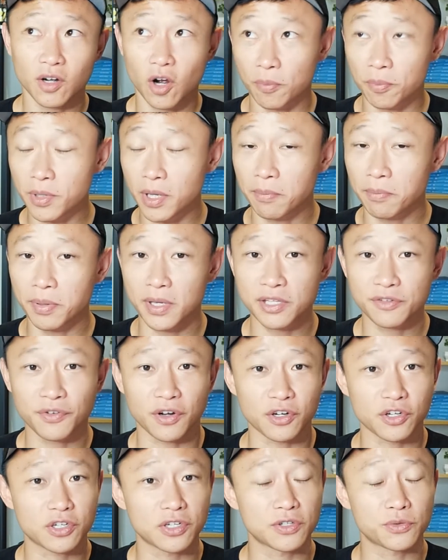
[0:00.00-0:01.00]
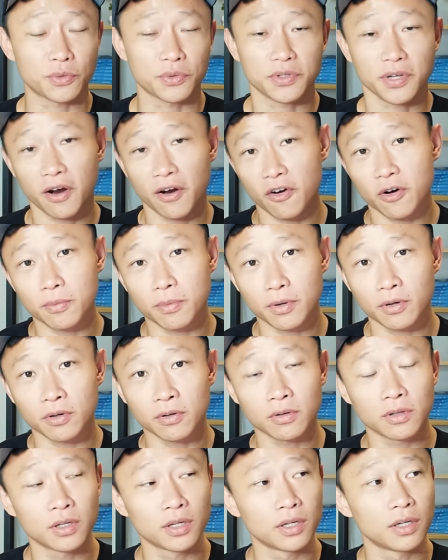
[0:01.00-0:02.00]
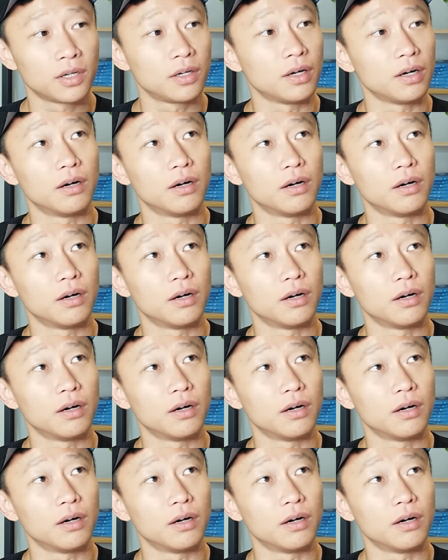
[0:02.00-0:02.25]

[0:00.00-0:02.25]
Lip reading: Copy and paste functions were terrible.